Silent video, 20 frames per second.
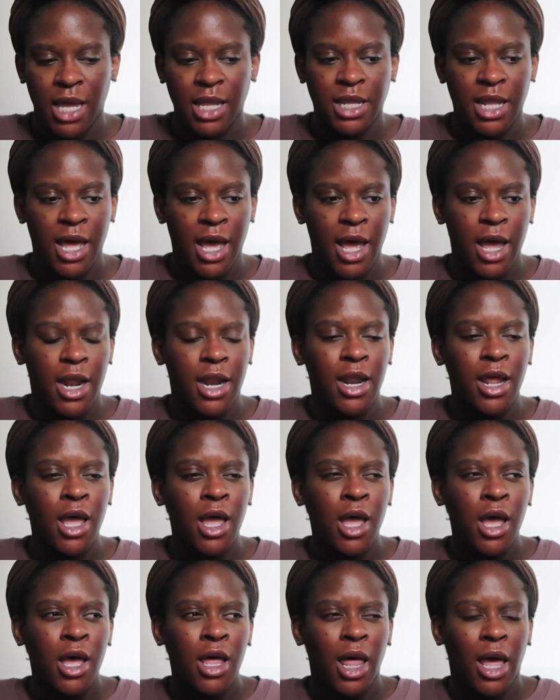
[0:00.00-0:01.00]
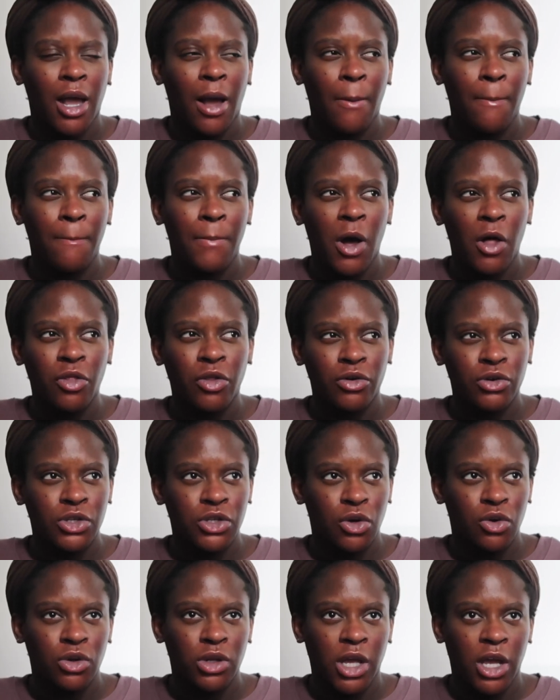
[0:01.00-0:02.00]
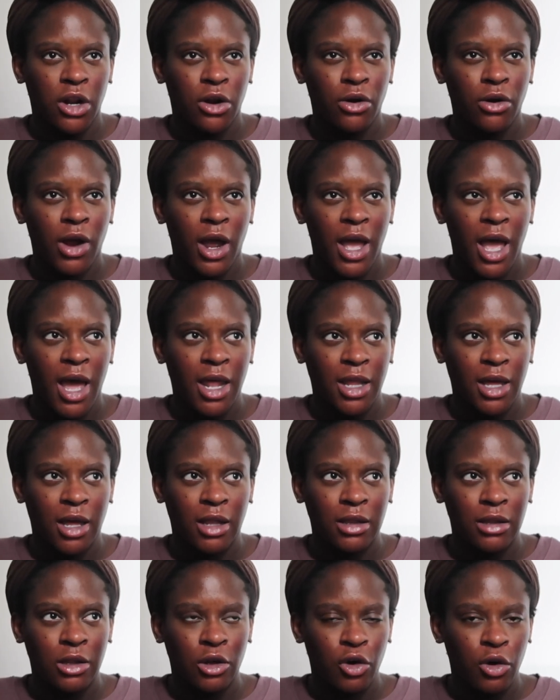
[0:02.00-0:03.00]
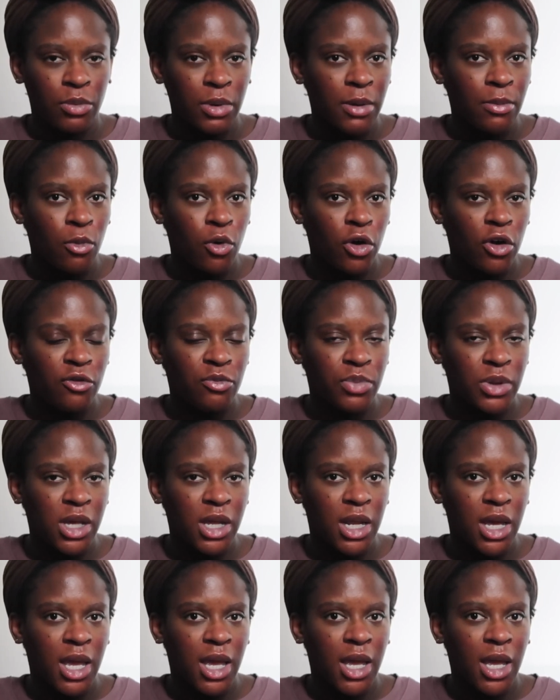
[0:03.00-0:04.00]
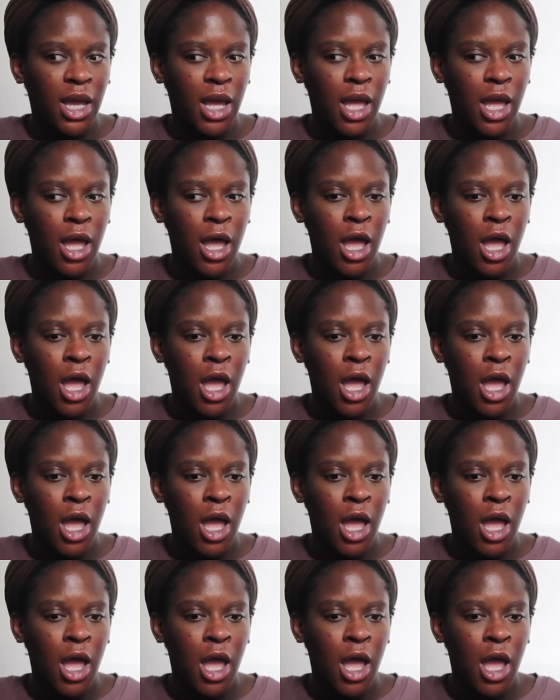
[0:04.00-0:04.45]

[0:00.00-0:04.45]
and then like a month or so later, I had like a little bit more of bleeding